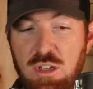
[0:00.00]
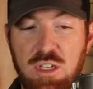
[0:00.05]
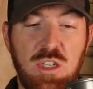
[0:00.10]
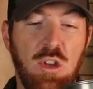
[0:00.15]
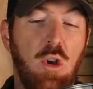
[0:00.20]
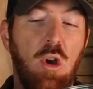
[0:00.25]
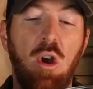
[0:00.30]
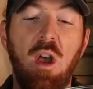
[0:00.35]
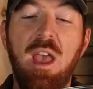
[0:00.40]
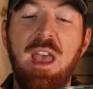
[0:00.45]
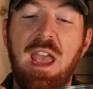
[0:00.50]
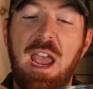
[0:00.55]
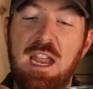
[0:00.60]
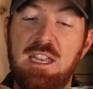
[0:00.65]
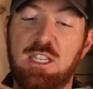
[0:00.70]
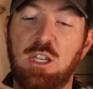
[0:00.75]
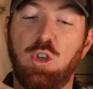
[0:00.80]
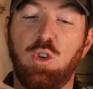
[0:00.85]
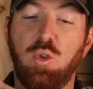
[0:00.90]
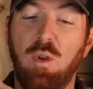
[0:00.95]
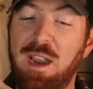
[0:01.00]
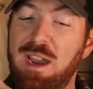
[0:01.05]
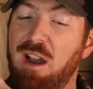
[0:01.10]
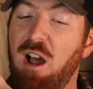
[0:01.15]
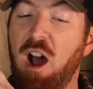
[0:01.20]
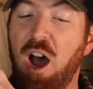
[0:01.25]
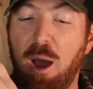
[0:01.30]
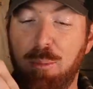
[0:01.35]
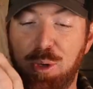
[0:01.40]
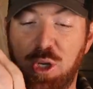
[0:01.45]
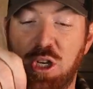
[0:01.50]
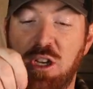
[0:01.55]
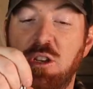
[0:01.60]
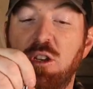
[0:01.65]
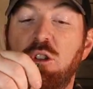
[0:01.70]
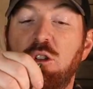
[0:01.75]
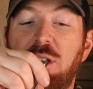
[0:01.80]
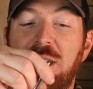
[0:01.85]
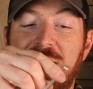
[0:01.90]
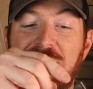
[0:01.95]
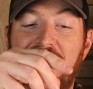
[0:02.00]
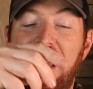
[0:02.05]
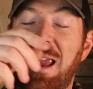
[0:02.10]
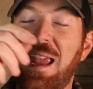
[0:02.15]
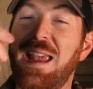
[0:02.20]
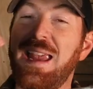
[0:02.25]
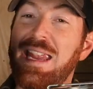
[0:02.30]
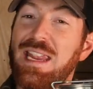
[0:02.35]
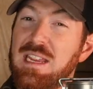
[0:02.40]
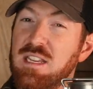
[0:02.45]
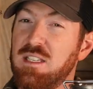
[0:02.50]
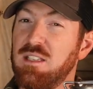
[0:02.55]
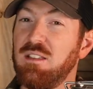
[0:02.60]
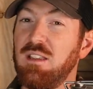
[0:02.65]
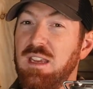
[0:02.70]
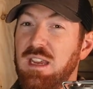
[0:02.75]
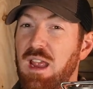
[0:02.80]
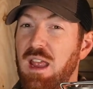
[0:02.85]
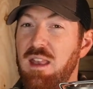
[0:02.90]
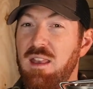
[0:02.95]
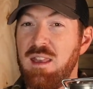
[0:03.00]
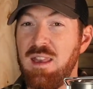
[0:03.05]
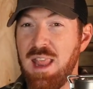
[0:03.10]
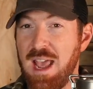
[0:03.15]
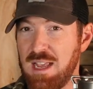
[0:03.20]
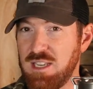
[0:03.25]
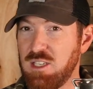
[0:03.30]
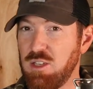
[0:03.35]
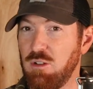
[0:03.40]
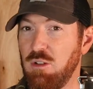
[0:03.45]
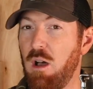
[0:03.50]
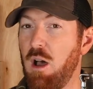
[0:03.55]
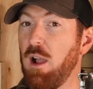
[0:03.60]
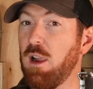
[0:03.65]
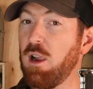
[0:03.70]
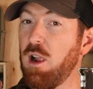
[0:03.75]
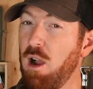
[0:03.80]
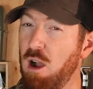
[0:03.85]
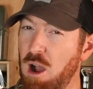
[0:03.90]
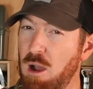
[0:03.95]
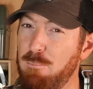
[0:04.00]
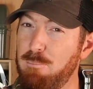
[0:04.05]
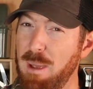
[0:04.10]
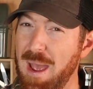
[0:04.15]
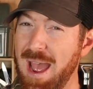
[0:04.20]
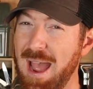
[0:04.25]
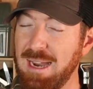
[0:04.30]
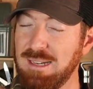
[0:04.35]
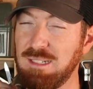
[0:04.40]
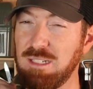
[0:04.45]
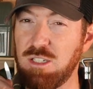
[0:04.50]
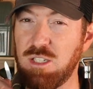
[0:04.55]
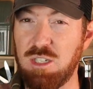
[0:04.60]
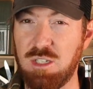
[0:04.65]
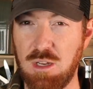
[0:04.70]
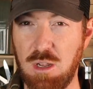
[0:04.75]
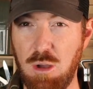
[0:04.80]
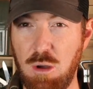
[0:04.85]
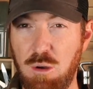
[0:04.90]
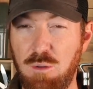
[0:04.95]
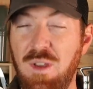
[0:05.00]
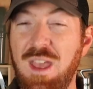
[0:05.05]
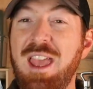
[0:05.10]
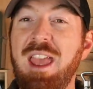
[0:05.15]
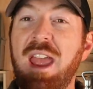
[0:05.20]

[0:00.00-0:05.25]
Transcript: So it's a great option. You can easily nestle a compact stove